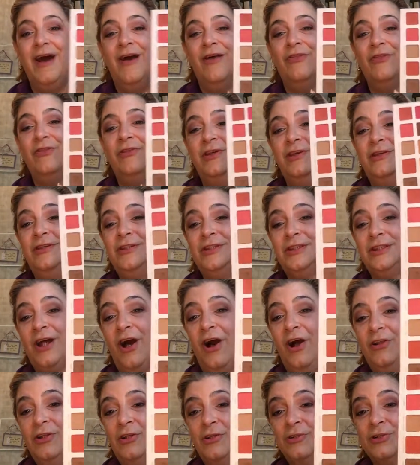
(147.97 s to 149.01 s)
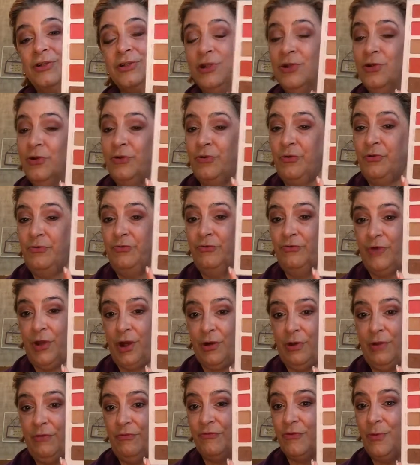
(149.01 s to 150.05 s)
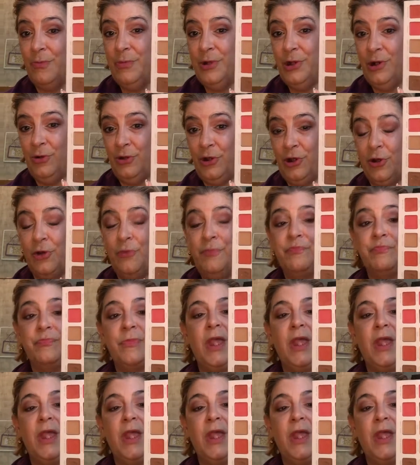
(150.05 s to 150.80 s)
These colors look very familiar.